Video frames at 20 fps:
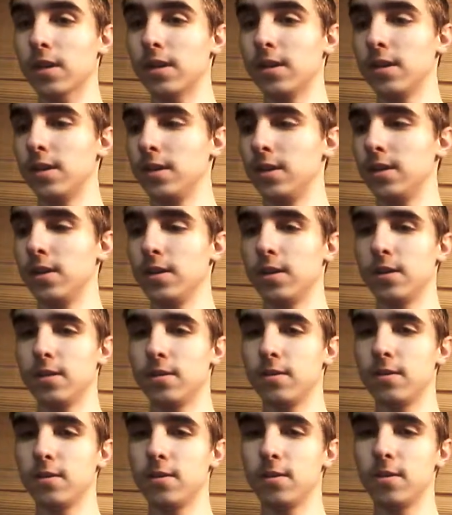
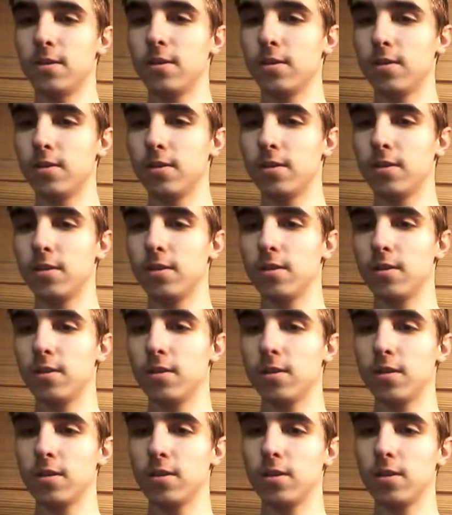No one is speaking in this clip.